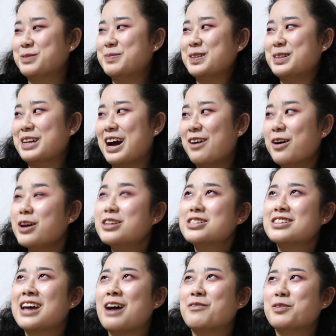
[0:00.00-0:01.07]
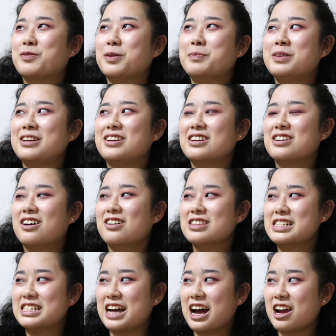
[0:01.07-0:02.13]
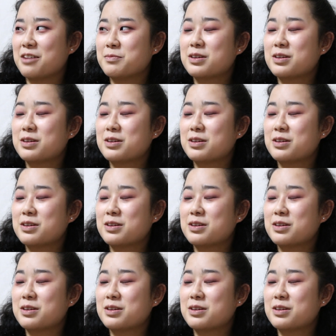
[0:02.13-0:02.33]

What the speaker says: but now I just have it repeating all the time.